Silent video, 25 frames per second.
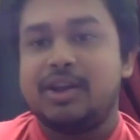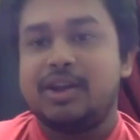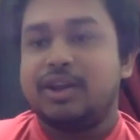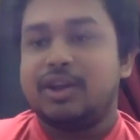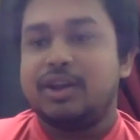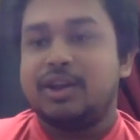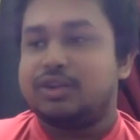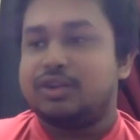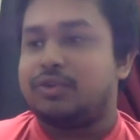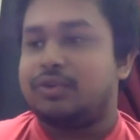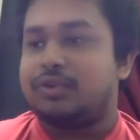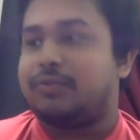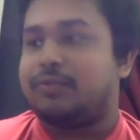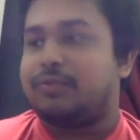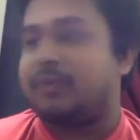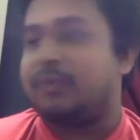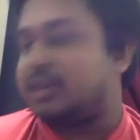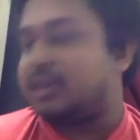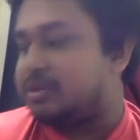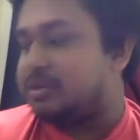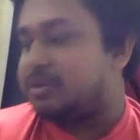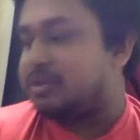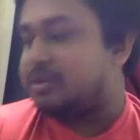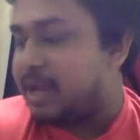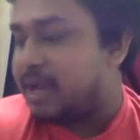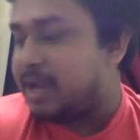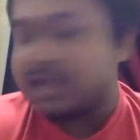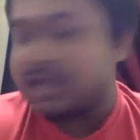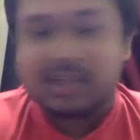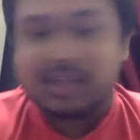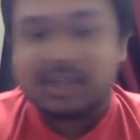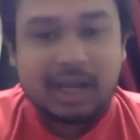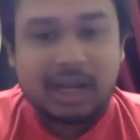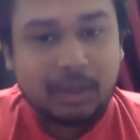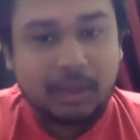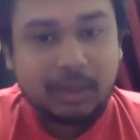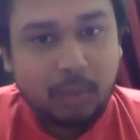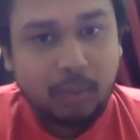So first
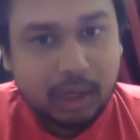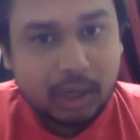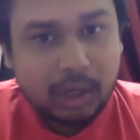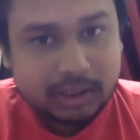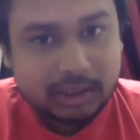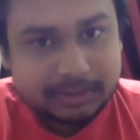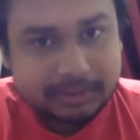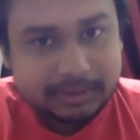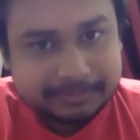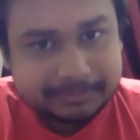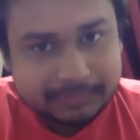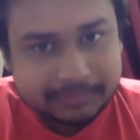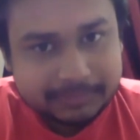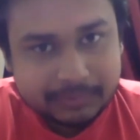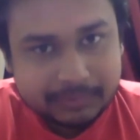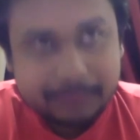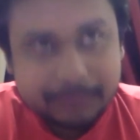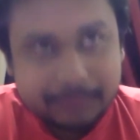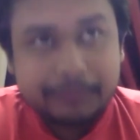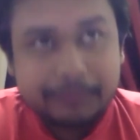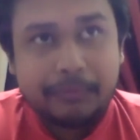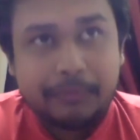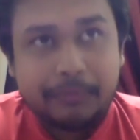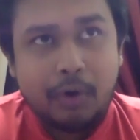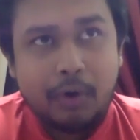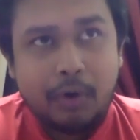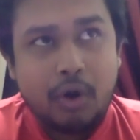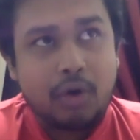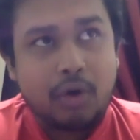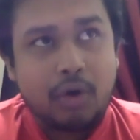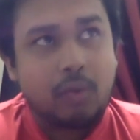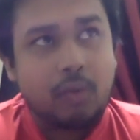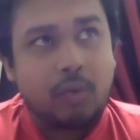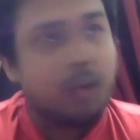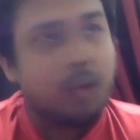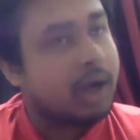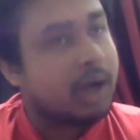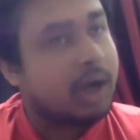match I won
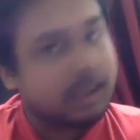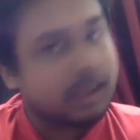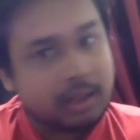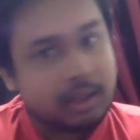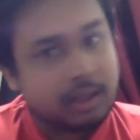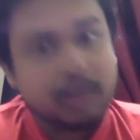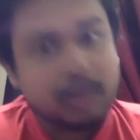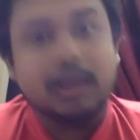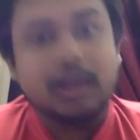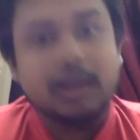4-1,